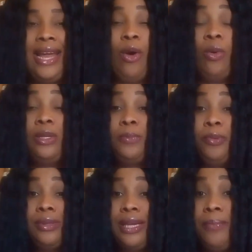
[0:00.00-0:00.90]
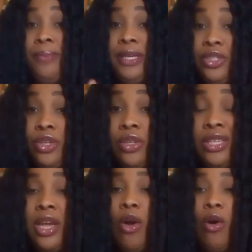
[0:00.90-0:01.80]
that always posts her
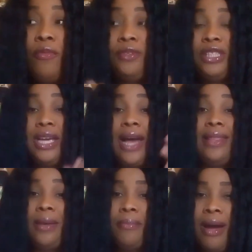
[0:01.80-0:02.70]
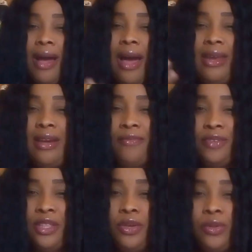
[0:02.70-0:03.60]
pictures of she and Emma, their
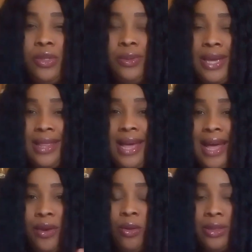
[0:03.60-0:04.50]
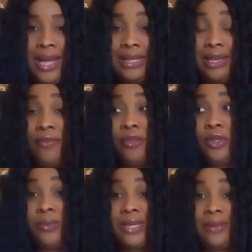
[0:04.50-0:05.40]
videos together and all that. Even
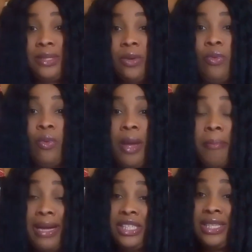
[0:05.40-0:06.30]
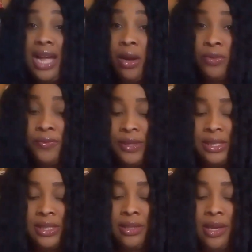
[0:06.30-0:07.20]
sometimes they wear matching
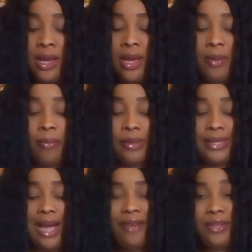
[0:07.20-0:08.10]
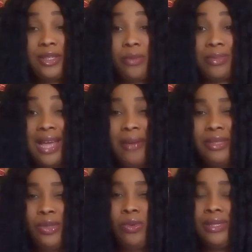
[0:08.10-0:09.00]
outfits. But after some time,
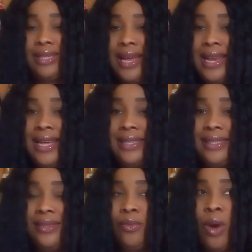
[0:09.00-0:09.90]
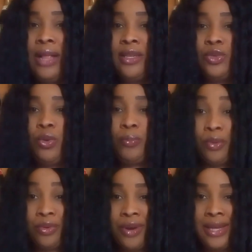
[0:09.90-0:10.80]
she was silenced while the show
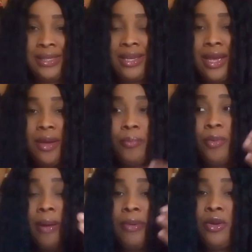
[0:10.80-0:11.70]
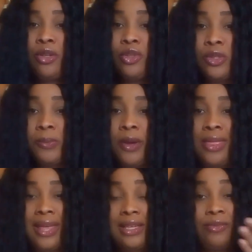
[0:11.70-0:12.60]
progressed, probably not to spoil
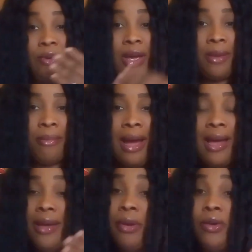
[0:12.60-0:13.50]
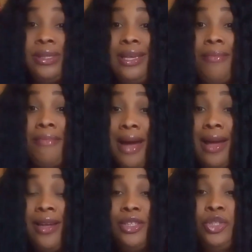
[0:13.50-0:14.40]
things for Emma, because
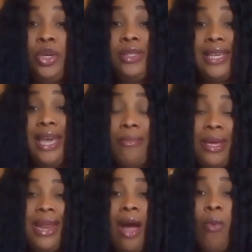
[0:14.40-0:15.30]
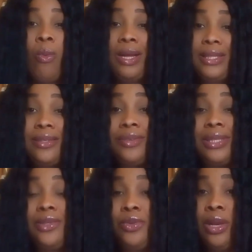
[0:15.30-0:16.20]
Emma just came in and went
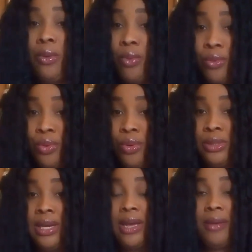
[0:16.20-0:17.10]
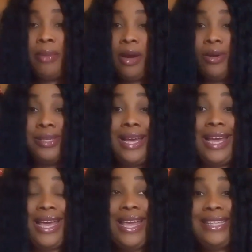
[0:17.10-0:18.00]
straight to Liquid Rose because
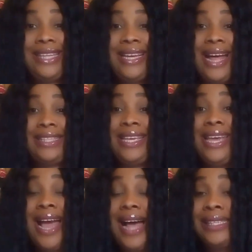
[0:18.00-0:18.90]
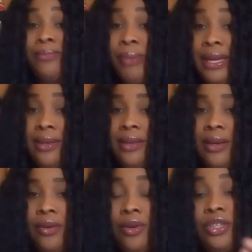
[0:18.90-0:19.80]
he said that he has been
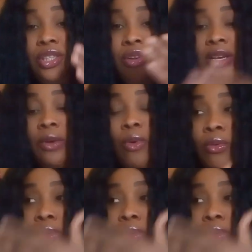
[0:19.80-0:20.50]
crushing on Liquid